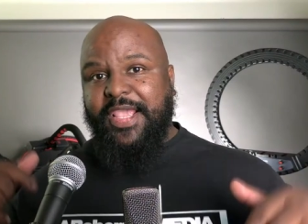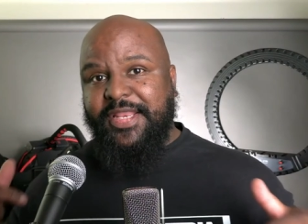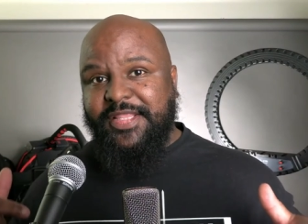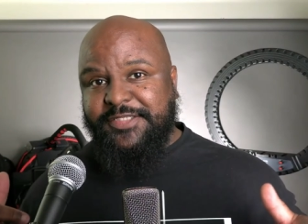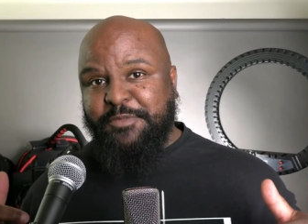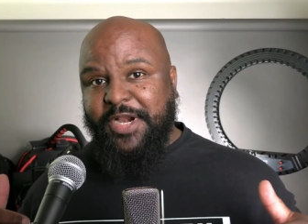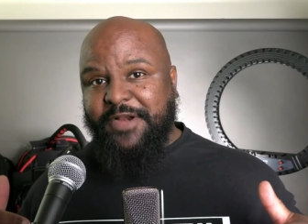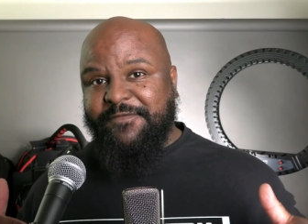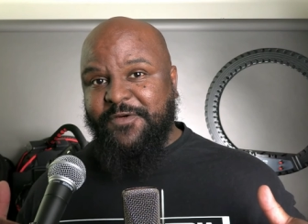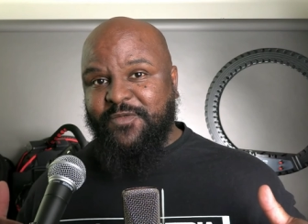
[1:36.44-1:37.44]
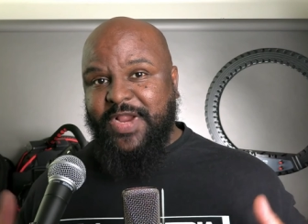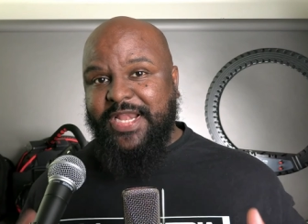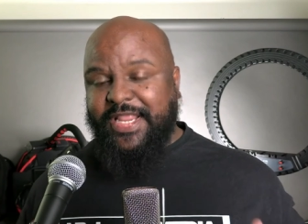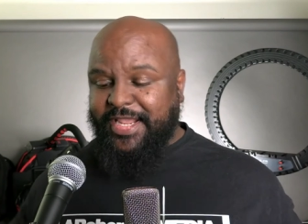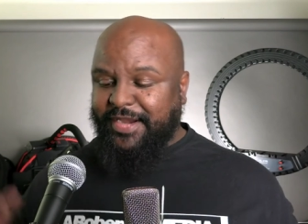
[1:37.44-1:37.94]
And this microphone
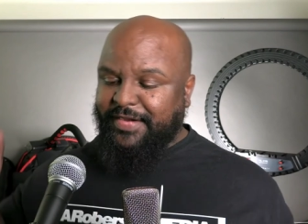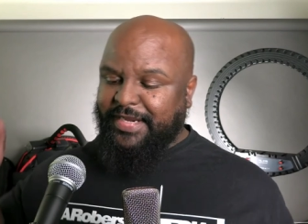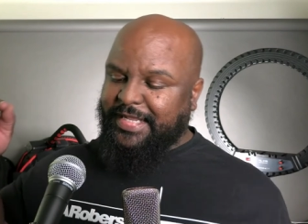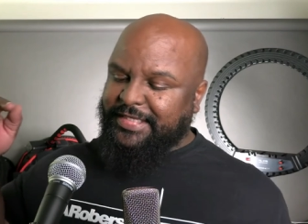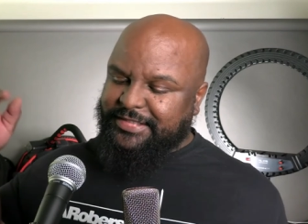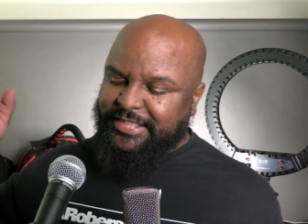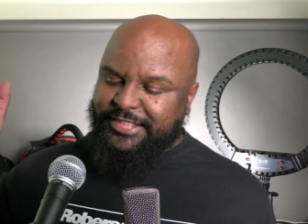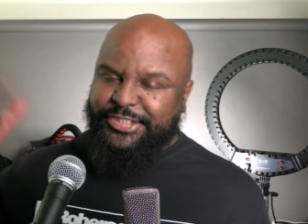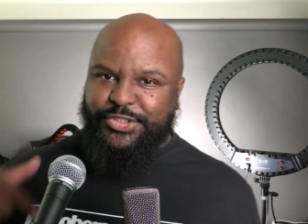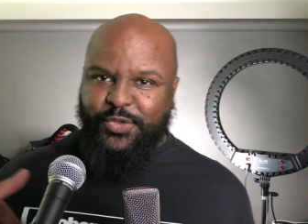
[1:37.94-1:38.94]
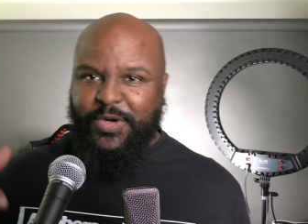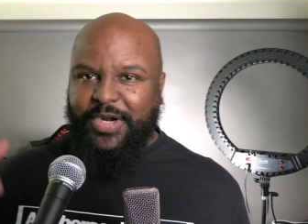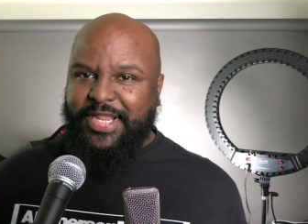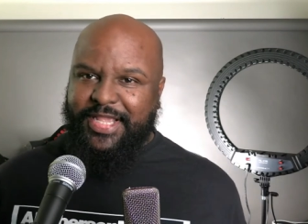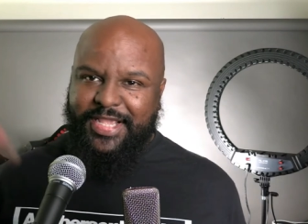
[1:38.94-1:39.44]
right here is the
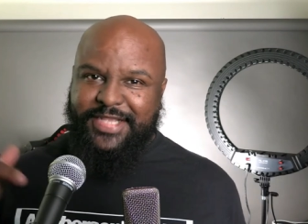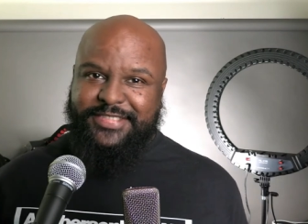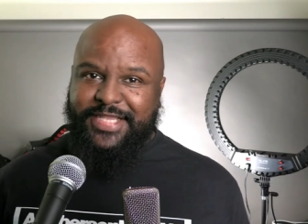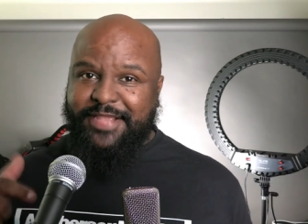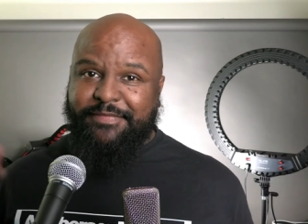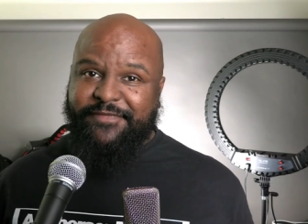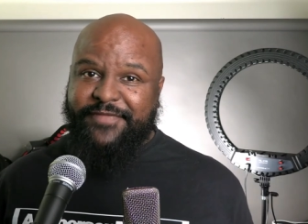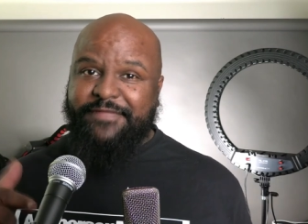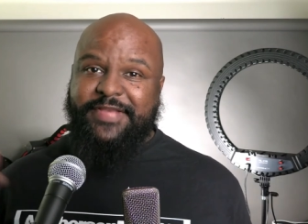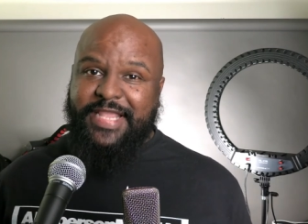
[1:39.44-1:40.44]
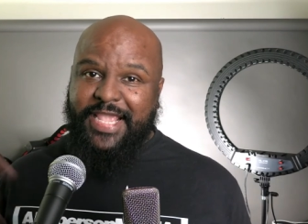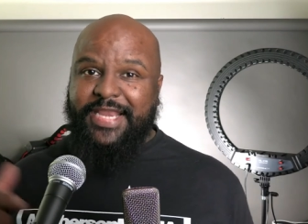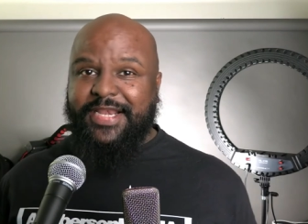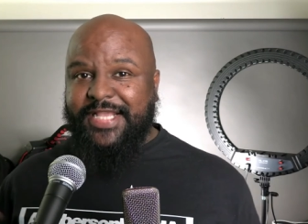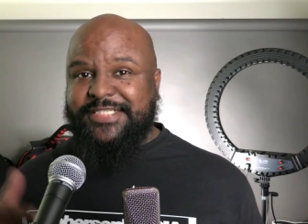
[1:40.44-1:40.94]
Shure
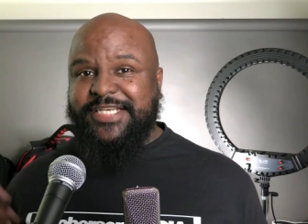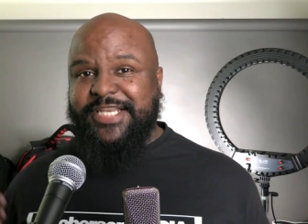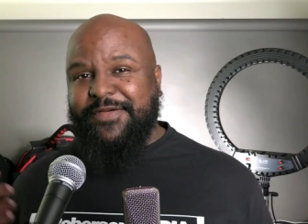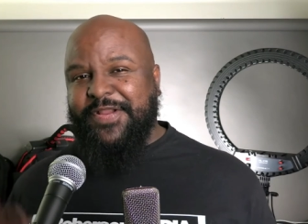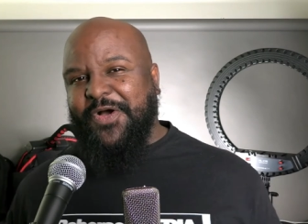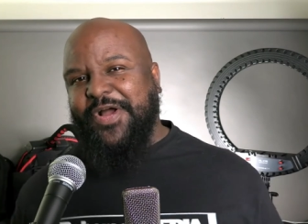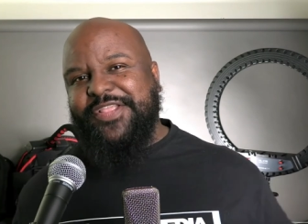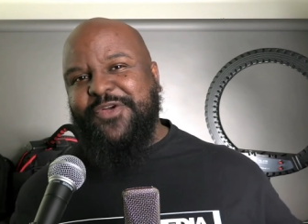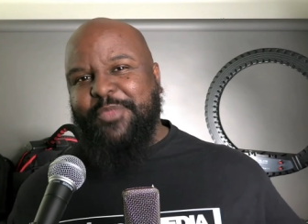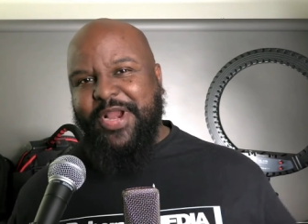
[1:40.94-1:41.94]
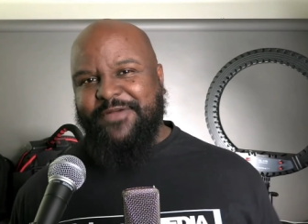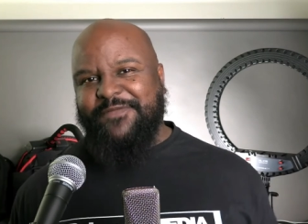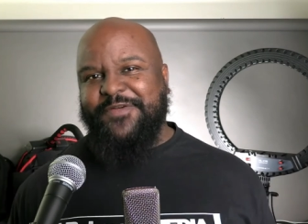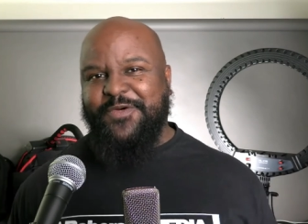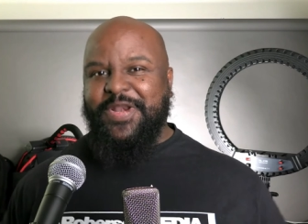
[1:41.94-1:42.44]
SM58 legendary audio
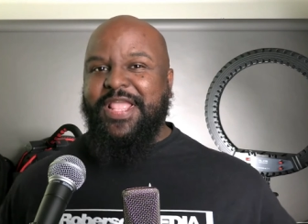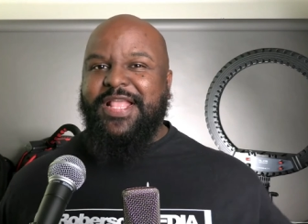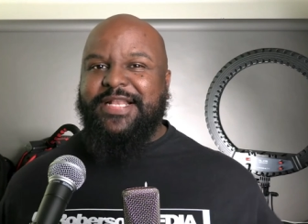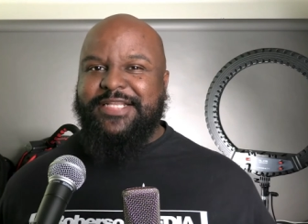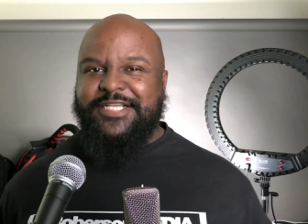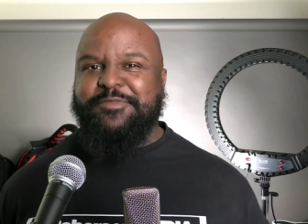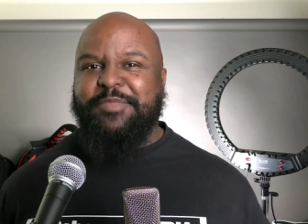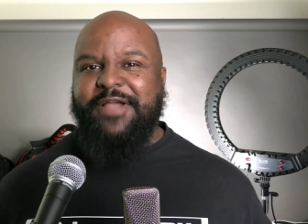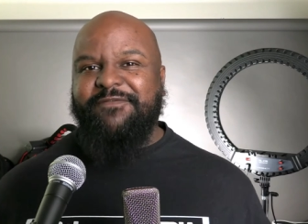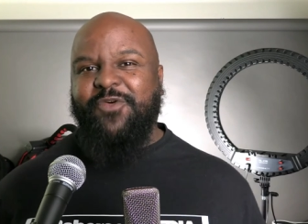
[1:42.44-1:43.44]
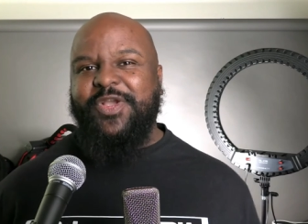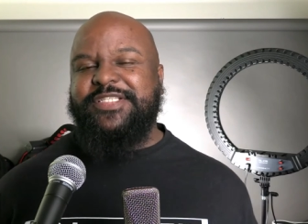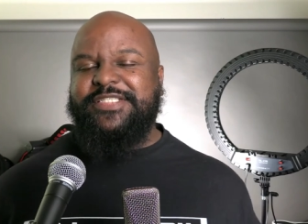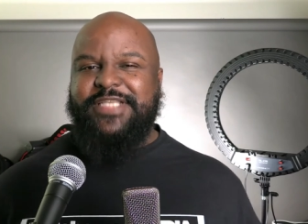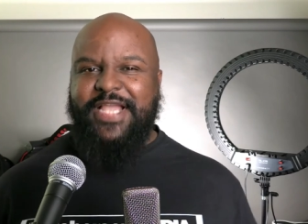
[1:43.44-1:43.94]
microphone. Does my
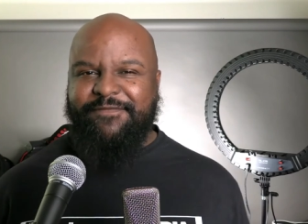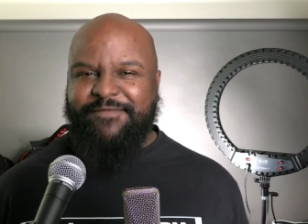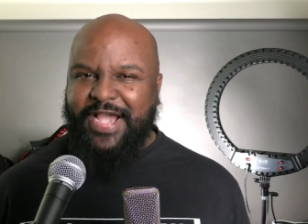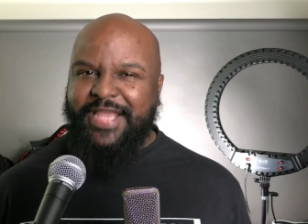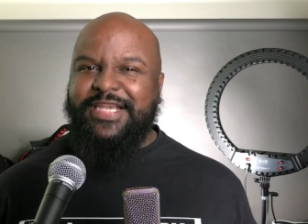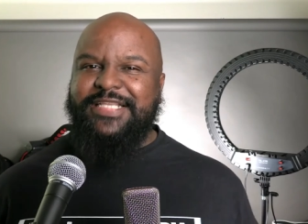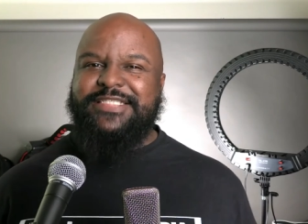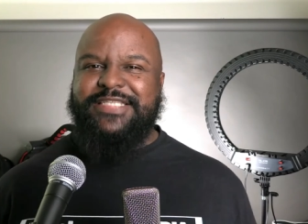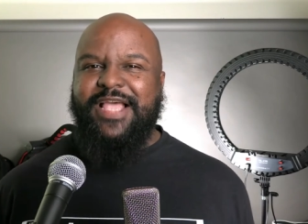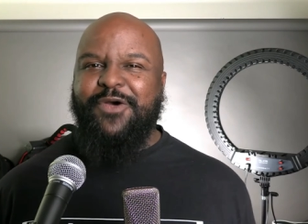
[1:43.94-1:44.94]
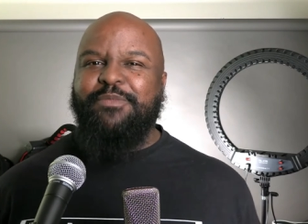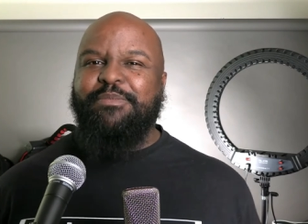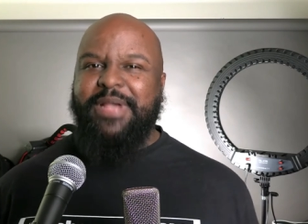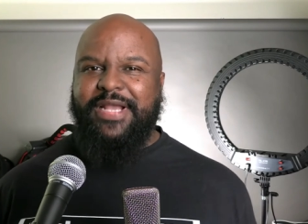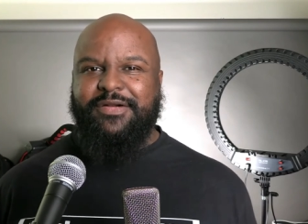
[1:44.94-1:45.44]
voice finally
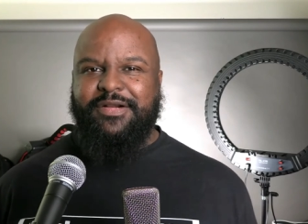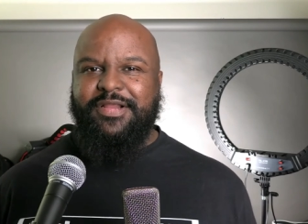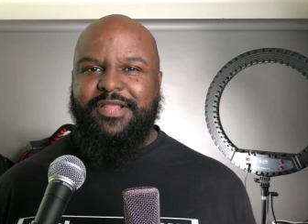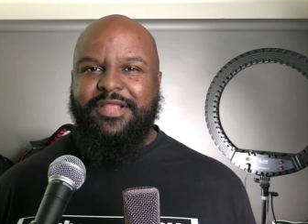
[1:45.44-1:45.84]
sound better?